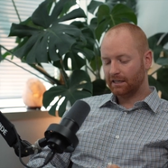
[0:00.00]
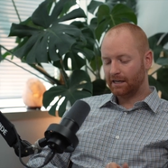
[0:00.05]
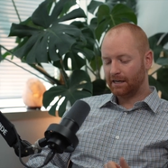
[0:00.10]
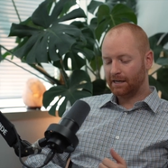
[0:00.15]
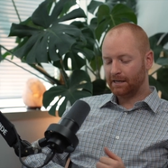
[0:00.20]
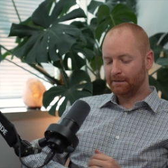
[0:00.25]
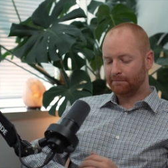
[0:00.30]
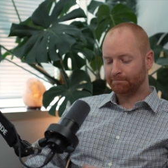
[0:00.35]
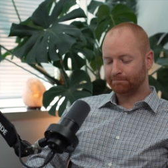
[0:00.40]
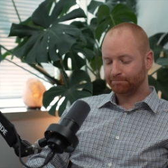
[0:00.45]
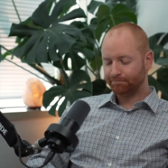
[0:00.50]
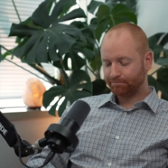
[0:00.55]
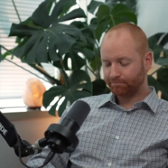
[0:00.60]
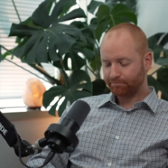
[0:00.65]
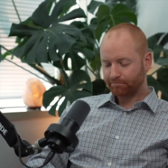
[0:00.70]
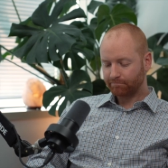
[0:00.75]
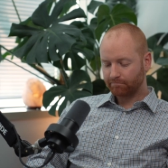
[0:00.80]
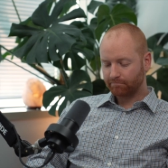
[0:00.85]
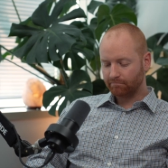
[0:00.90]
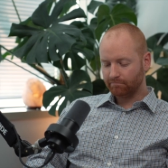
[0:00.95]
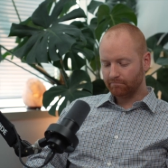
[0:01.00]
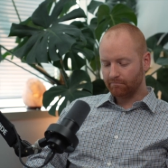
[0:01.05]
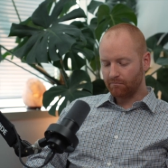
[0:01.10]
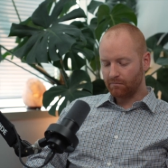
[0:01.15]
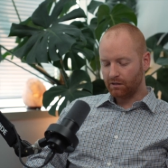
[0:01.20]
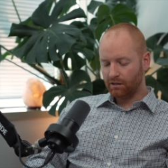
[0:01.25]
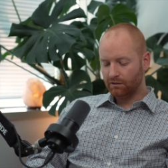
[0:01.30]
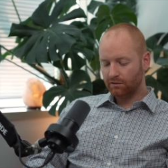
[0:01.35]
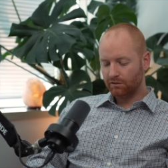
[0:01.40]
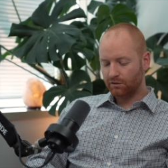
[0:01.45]

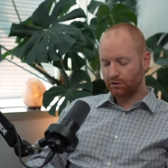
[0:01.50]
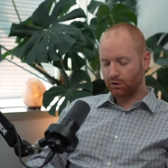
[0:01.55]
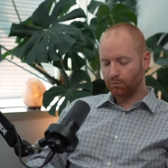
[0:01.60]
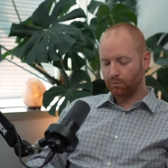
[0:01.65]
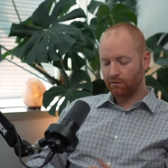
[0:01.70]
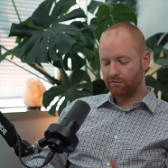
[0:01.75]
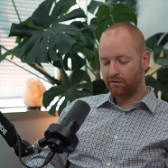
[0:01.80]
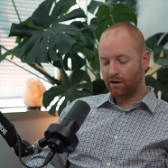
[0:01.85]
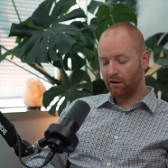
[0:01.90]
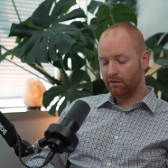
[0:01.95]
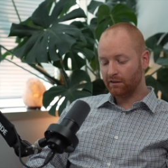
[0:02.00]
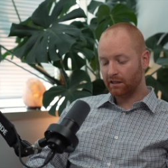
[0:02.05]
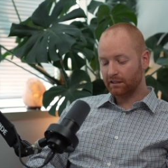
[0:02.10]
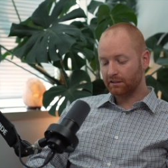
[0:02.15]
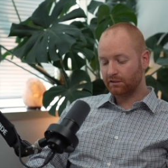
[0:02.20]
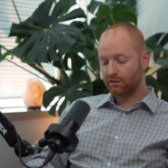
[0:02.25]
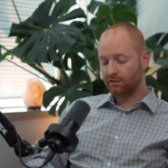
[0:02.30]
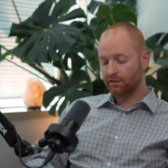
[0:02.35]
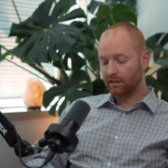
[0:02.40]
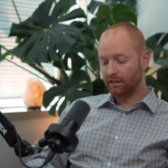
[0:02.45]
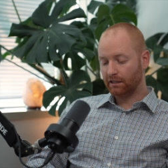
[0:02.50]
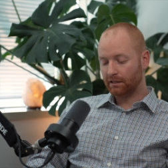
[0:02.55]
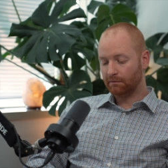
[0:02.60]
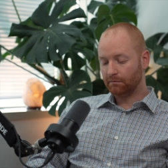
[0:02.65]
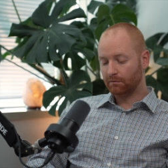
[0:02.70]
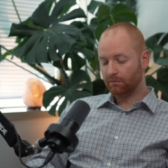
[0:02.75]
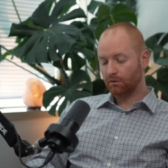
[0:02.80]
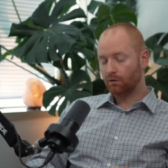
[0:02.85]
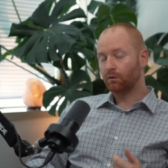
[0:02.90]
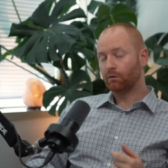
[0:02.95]
so we found that
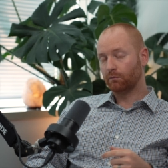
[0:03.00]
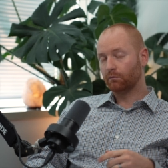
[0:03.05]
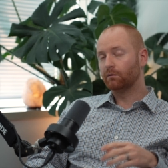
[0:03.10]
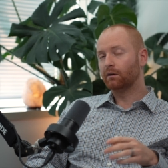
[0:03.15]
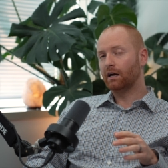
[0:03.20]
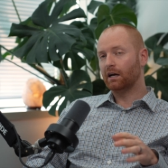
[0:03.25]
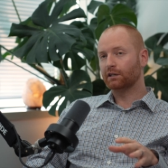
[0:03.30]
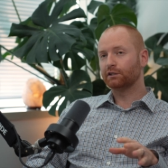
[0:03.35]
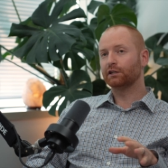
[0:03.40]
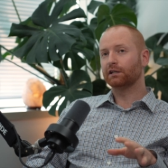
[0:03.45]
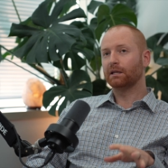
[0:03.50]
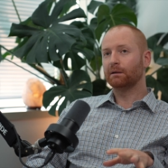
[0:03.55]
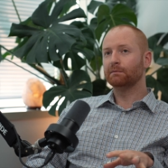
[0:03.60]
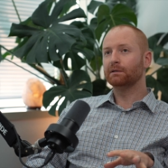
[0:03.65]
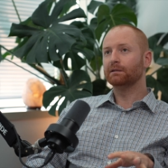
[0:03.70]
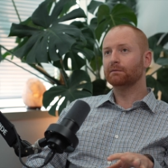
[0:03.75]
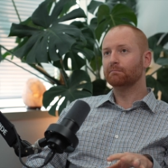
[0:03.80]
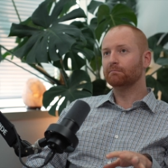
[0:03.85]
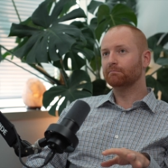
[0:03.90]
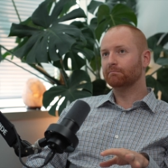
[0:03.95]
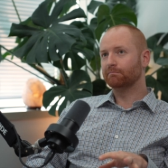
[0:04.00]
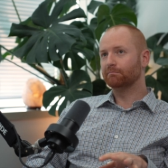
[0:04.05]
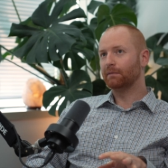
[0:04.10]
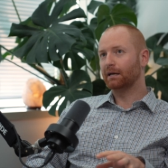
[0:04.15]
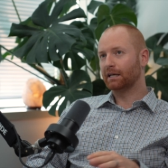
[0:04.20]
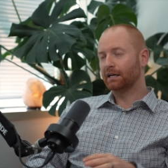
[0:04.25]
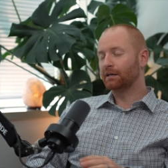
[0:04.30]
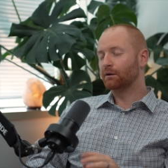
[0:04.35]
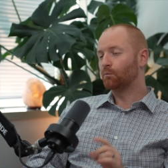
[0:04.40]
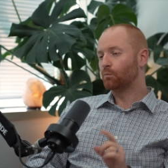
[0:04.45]
actually, let me
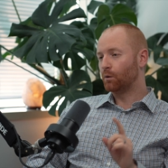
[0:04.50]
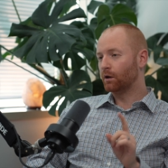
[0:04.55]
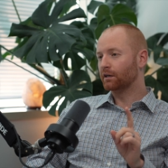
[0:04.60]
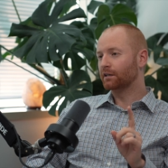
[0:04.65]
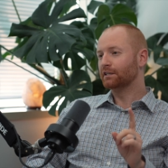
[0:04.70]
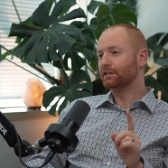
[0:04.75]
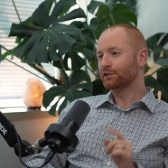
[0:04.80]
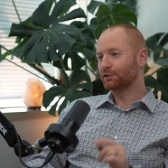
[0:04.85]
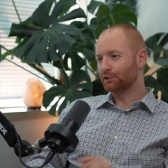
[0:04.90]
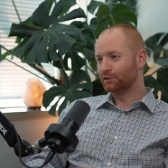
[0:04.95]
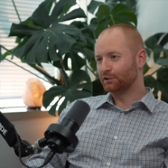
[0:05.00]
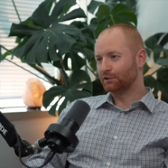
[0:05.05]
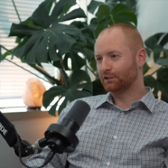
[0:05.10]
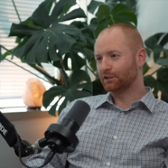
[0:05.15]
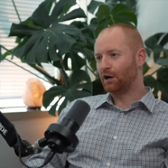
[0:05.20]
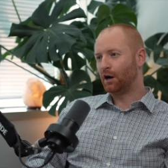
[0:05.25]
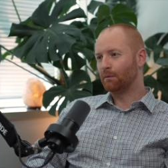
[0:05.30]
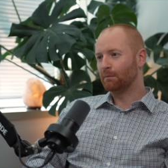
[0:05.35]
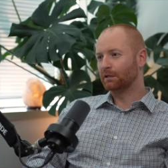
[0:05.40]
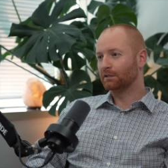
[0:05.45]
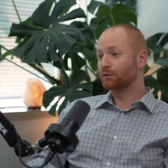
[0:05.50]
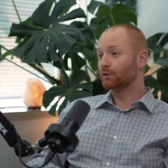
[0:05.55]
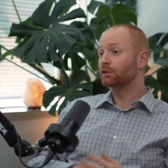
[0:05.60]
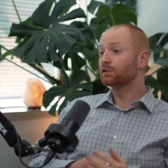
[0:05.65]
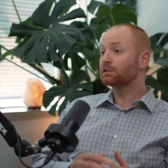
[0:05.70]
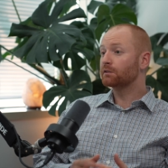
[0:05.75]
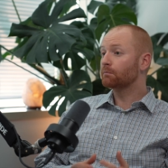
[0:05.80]
make it one additional comment. So there's